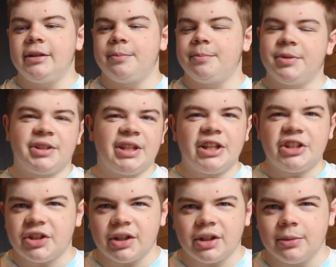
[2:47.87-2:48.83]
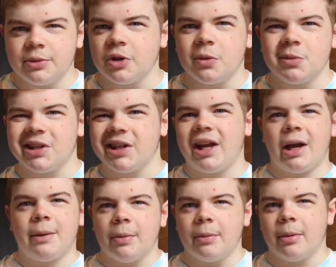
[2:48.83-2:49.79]
potentially there was always a
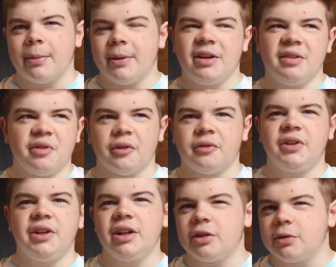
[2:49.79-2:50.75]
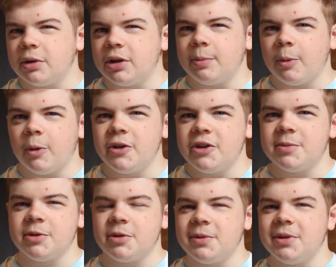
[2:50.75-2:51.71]
gap of maybe 15 to 20 points
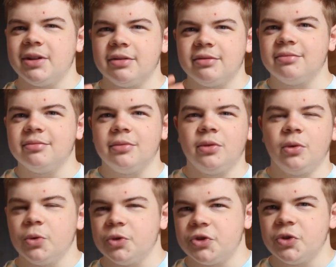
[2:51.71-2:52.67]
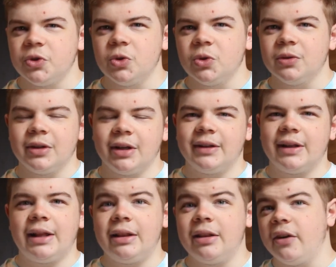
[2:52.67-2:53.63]
between those two and
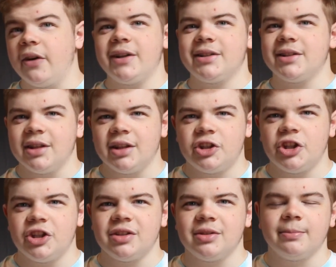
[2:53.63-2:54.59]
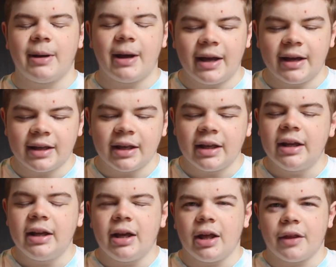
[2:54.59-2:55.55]
then the rest of the chasing pack.
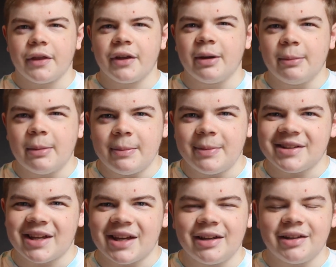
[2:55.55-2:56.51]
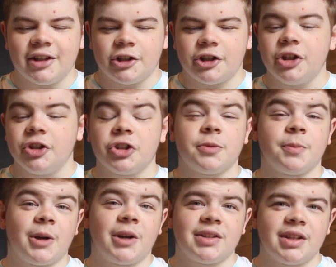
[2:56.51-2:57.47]
I think it might be tighter this year just
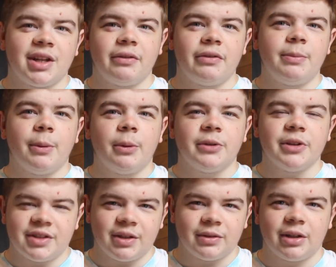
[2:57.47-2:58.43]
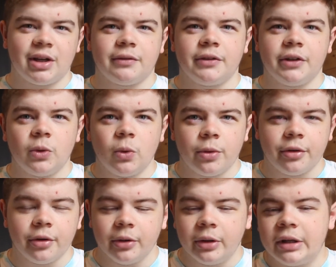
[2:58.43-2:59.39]
because of that rebuild that Celtic have to go
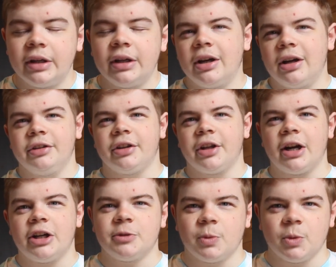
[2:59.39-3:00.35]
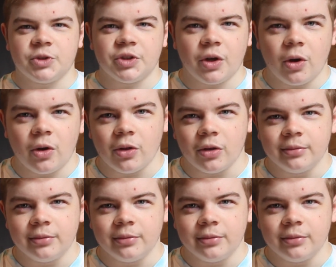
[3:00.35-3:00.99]
through under Ange Postecoglou.